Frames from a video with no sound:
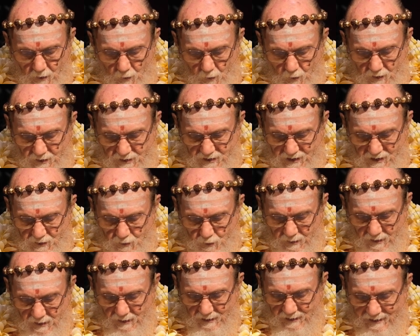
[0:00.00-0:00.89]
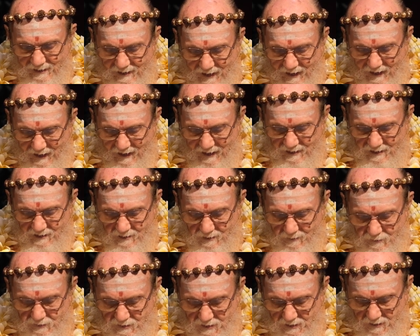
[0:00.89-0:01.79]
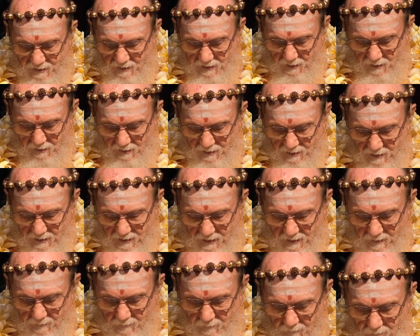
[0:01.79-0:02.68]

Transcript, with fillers: which is really the height of security.